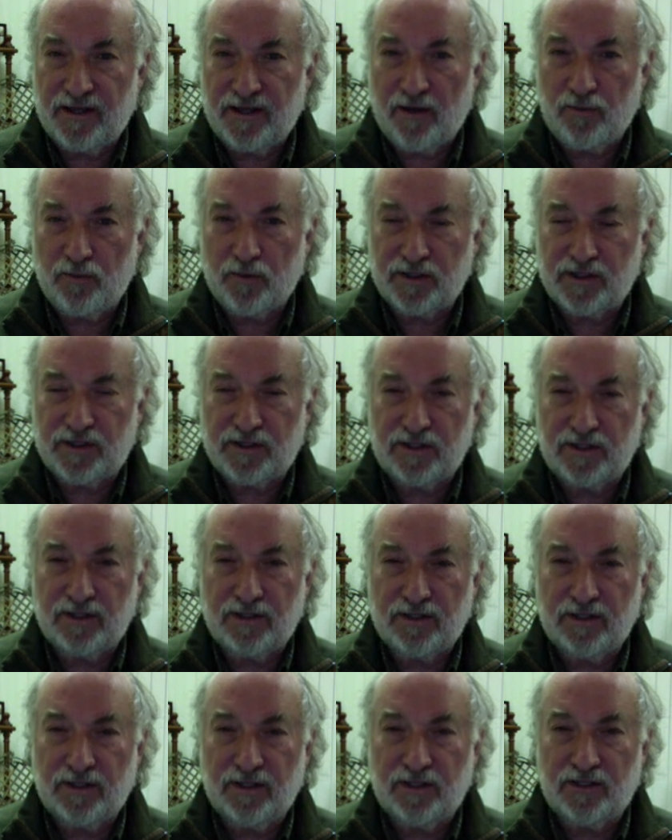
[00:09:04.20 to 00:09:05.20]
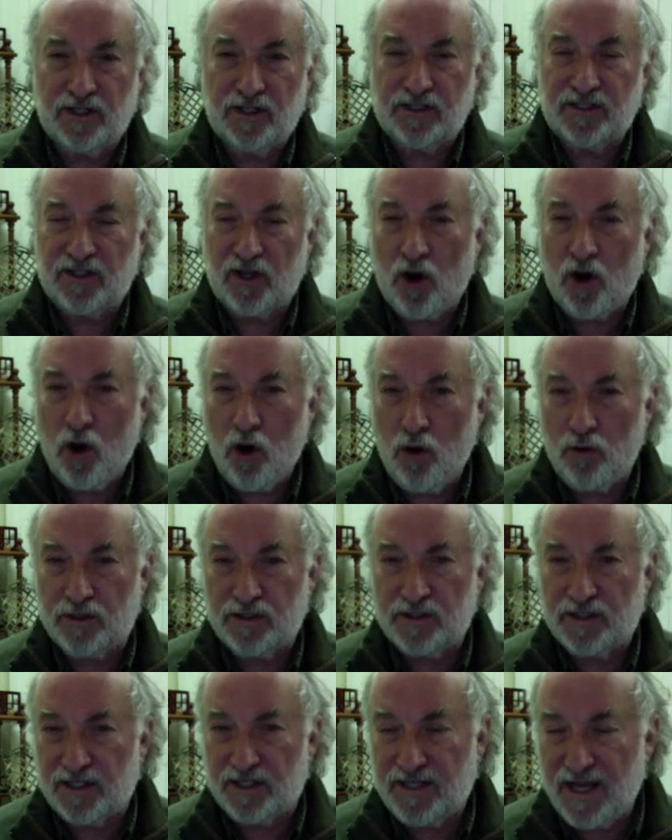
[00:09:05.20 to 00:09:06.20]
that was just a
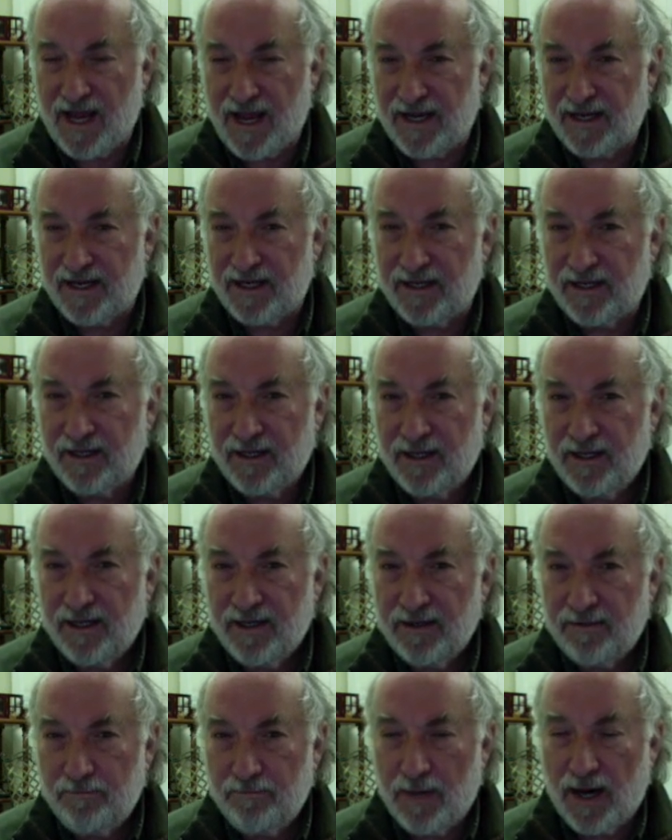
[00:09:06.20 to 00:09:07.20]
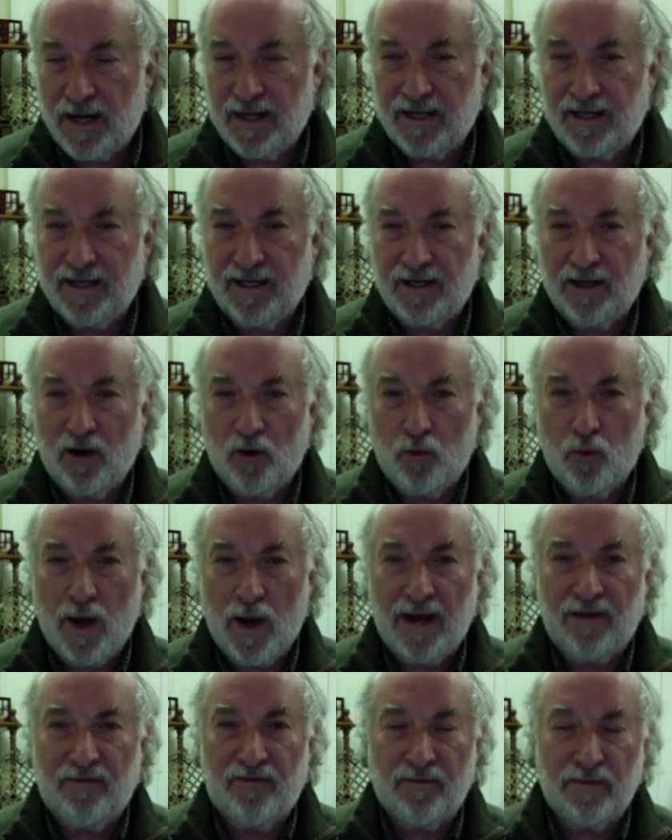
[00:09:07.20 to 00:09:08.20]
hoax to take money
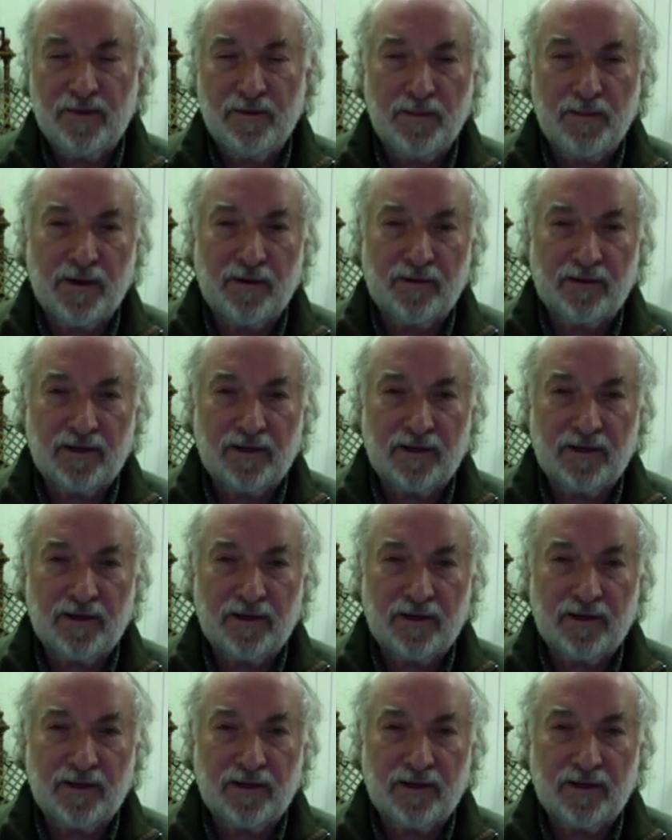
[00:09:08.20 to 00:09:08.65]
away from the middle